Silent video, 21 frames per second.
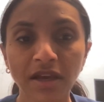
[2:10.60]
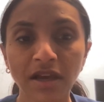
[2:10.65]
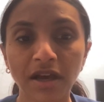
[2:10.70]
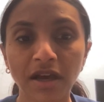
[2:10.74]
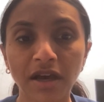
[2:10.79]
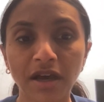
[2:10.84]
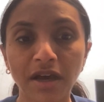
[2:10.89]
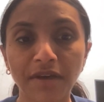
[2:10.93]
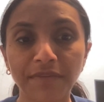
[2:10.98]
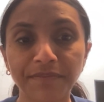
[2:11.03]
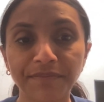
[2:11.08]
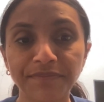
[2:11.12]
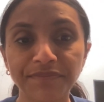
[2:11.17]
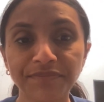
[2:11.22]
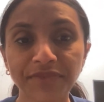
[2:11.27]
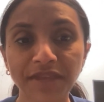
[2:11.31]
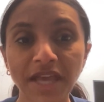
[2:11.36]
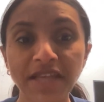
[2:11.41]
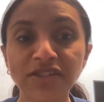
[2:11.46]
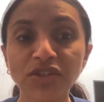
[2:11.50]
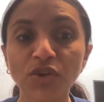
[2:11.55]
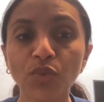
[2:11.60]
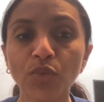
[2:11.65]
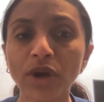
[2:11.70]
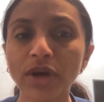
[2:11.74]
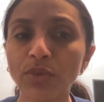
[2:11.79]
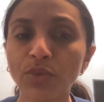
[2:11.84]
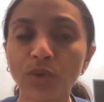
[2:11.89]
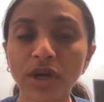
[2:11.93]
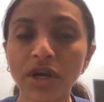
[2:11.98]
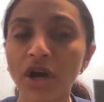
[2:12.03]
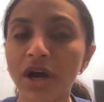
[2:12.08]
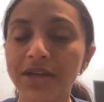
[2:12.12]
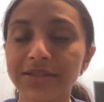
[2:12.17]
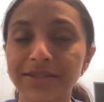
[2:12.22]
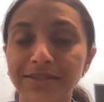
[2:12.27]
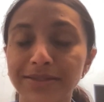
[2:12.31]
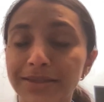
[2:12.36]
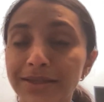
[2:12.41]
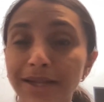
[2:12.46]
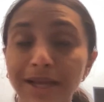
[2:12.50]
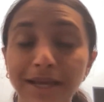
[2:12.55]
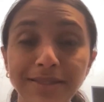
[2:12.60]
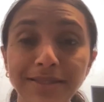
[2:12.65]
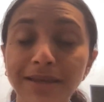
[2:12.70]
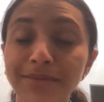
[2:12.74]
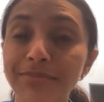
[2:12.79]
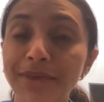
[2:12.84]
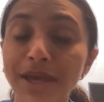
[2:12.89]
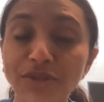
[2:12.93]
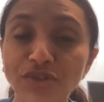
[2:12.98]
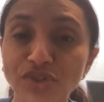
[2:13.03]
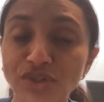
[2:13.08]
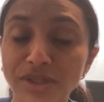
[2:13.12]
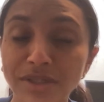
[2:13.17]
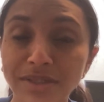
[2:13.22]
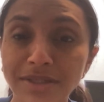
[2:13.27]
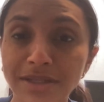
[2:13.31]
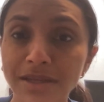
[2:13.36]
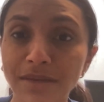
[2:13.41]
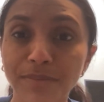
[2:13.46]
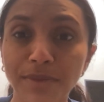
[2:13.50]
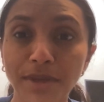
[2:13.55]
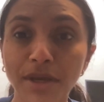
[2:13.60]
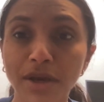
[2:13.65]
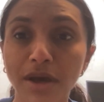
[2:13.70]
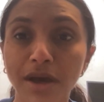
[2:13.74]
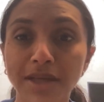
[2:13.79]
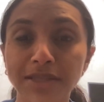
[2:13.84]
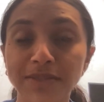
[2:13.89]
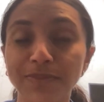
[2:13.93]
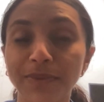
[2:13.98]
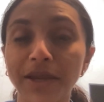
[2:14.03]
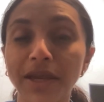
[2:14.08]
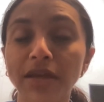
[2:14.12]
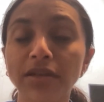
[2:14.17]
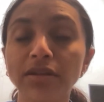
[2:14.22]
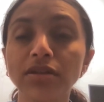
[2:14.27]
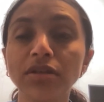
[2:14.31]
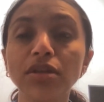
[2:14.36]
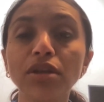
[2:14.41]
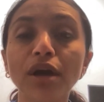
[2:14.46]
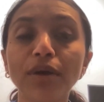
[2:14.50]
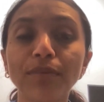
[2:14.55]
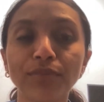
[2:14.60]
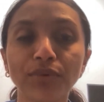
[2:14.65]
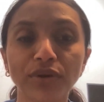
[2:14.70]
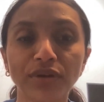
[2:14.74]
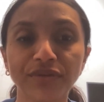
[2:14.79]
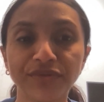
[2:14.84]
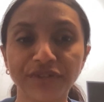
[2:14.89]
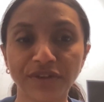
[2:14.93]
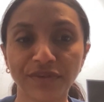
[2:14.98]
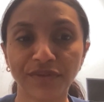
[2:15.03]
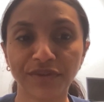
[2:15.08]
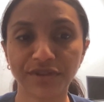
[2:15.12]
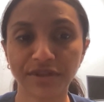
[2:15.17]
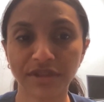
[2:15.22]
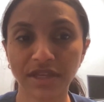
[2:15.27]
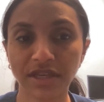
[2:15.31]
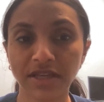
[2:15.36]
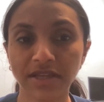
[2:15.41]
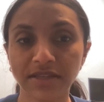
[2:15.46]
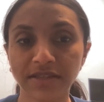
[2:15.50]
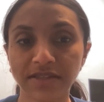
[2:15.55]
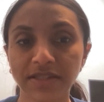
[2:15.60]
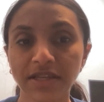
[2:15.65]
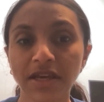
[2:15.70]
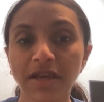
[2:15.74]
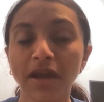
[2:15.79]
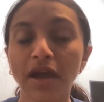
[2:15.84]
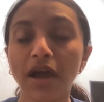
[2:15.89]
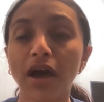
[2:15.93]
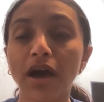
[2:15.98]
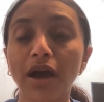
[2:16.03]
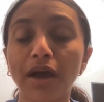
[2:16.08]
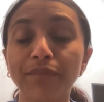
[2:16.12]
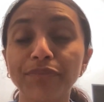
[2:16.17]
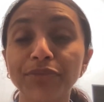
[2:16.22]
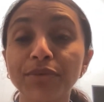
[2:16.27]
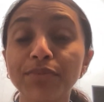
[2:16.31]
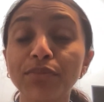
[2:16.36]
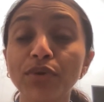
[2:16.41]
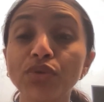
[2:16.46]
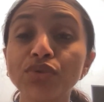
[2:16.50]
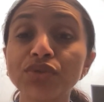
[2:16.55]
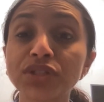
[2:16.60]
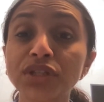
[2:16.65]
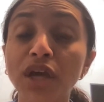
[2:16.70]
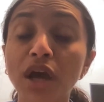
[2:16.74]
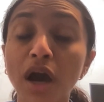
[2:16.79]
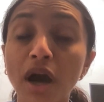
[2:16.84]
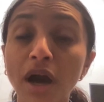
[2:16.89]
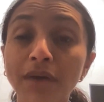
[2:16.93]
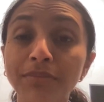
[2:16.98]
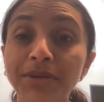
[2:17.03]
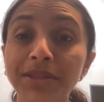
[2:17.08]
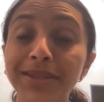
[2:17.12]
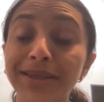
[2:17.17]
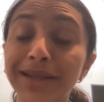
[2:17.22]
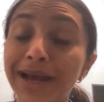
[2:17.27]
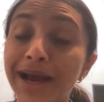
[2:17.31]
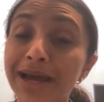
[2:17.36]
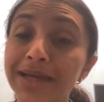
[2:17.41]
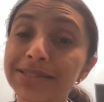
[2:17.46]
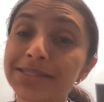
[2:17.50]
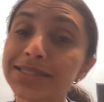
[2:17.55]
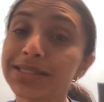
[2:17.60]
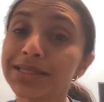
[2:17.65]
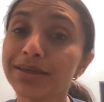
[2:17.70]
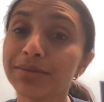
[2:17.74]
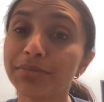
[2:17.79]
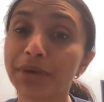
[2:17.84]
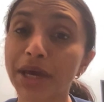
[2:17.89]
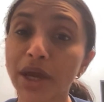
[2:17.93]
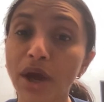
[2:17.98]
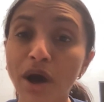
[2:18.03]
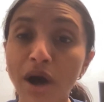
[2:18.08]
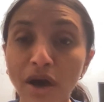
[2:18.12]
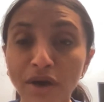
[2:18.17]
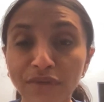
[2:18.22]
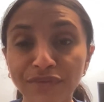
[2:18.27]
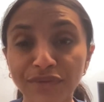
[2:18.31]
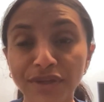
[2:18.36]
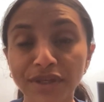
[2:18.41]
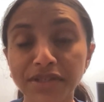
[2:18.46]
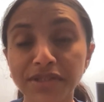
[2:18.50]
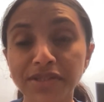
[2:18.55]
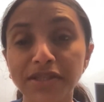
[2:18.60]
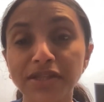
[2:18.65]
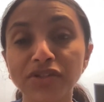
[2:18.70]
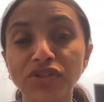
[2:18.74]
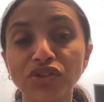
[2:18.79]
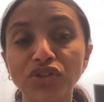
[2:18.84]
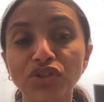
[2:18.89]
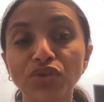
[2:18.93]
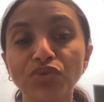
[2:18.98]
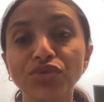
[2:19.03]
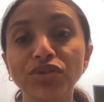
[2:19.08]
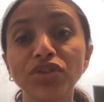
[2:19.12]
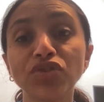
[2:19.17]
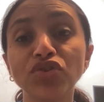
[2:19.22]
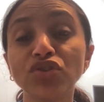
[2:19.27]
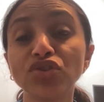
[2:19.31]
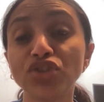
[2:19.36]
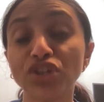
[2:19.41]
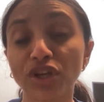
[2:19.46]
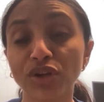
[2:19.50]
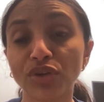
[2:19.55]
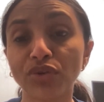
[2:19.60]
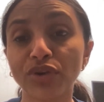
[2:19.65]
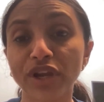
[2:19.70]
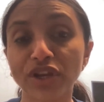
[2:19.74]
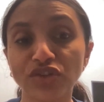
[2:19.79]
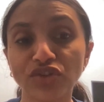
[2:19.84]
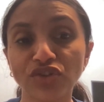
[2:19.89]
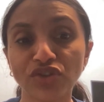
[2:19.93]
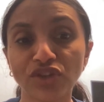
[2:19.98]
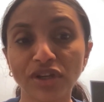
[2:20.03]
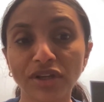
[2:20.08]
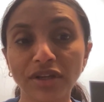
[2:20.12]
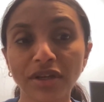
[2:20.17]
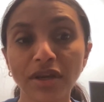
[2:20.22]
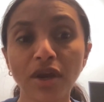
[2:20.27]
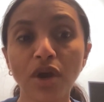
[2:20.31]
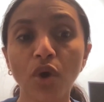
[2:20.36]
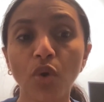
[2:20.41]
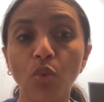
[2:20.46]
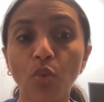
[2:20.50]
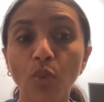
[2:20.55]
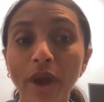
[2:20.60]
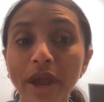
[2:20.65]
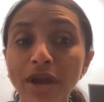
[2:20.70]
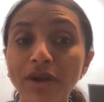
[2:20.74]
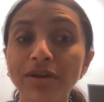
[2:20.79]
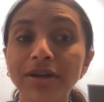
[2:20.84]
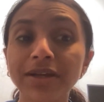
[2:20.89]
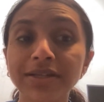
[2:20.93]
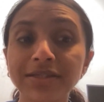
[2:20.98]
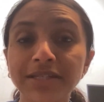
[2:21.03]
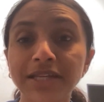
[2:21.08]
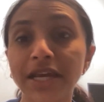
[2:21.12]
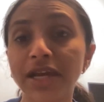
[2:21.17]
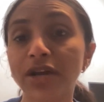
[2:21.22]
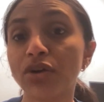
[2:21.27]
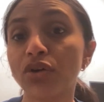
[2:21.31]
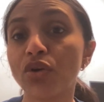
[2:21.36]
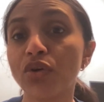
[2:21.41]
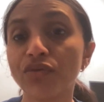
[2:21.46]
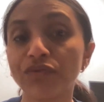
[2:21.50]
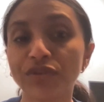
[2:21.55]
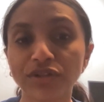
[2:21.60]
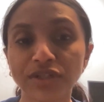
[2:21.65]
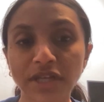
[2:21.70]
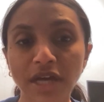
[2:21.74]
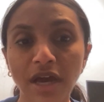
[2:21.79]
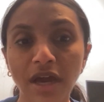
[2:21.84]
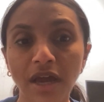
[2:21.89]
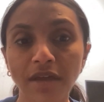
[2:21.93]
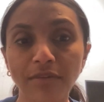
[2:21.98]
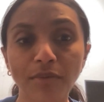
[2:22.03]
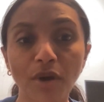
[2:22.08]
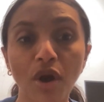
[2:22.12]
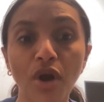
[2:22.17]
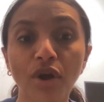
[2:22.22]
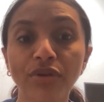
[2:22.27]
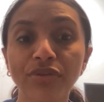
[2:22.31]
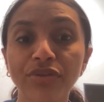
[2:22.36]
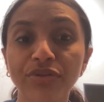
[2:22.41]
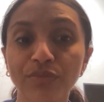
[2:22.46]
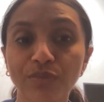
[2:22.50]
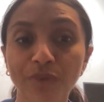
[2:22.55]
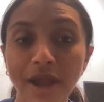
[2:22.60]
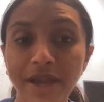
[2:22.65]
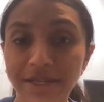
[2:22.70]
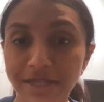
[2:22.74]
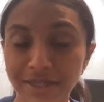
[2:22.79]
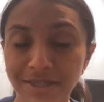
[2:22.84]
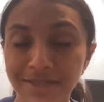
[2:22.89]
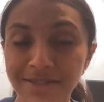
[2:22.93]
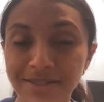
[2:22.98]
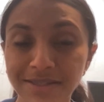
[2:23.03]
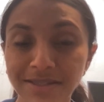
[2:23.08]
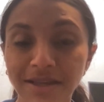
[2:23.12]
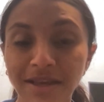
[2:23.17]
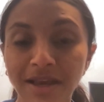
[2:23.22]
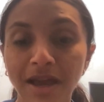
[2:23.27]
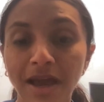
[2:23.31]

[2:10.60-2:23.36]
And so what causes it? As I mentioned, it can be caused by a number of different things. The most common that I see in my office is due to degeneration, wear and tear over time, arthritis.